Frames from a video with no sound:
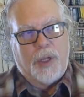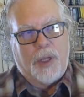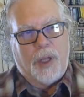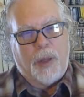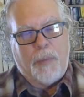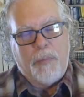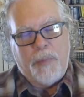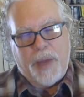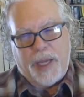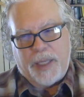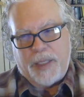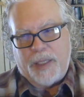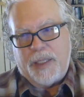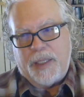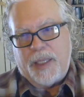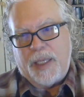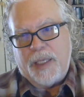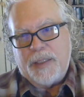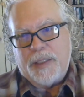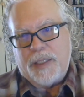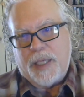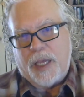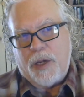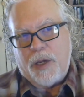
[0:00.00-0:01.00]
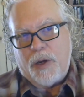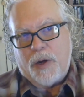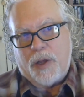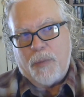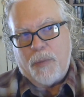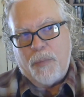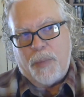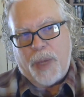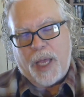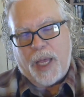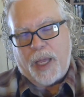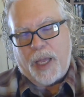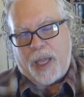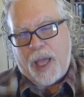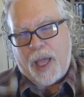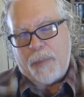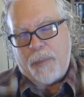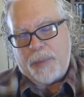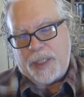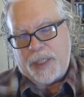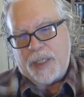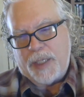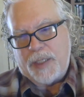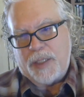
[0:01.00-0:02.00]
amenities that your
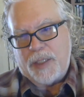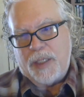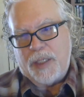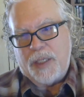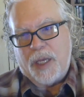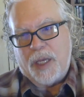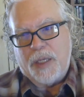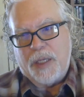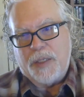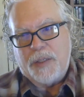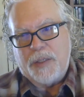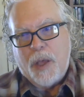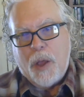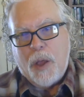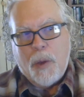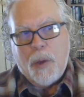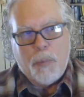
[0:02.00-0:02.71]
competition does,